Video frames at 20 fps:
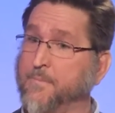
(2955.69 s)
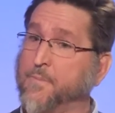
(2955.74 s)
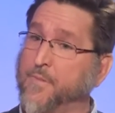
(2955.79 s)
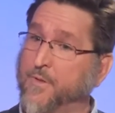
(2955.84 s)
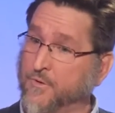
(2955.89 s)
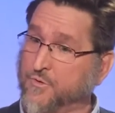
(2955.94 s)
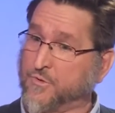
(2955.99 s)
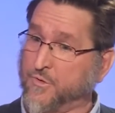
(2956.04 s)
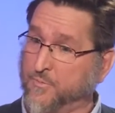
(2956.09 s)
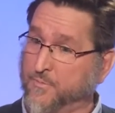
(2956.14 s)

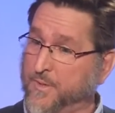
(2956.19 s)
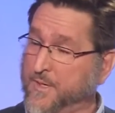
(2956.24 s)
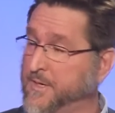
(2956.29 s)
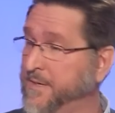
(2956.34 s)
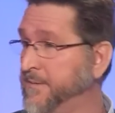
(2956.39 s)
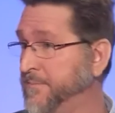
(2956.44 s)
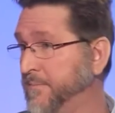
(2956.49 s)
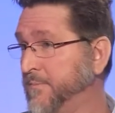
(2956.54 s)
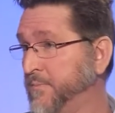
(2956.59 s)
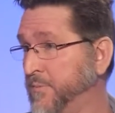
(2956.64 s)
there should
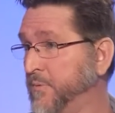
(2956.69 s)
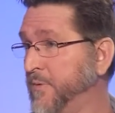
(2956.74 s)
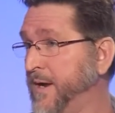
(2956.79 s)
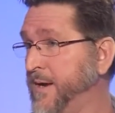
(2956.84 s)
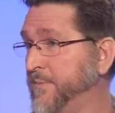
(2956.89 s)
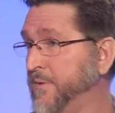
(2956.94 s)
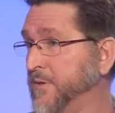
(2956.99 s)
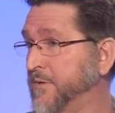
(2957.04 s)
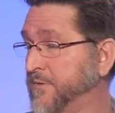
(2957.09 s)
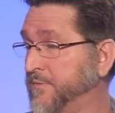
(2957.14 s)
be
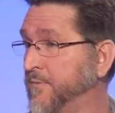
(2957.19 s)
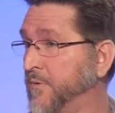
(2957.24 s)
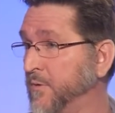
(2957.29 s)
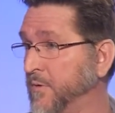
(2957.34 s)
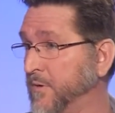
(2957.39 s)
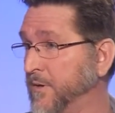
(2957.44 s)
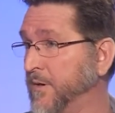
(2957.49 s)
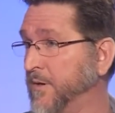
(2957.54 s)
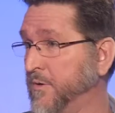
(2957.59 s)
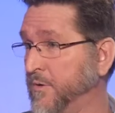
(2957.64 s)
parameters
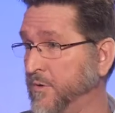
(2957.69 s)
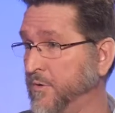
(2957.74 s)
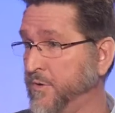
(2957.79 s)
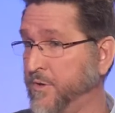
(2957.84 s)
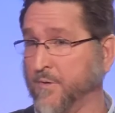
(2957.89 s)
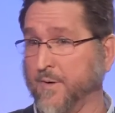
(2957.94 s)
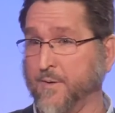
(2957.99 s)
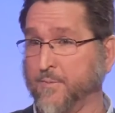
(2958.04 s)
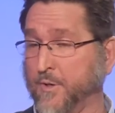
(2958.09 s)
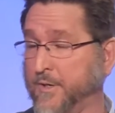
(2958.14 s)
for who
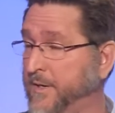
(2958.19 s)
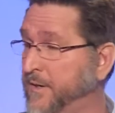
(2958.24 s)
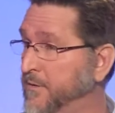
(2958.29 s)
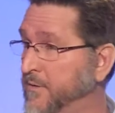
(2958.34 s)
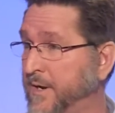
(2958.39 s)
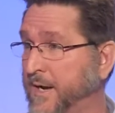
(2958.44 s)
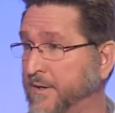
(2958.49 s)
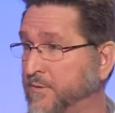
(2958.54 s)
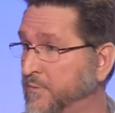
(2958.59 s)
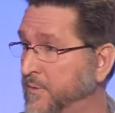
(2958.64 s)
you're able to
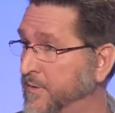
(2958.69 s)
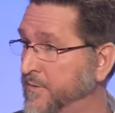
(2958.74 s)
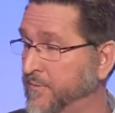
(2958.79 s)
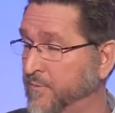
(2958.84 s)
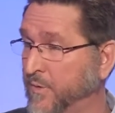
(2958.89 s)
interact with,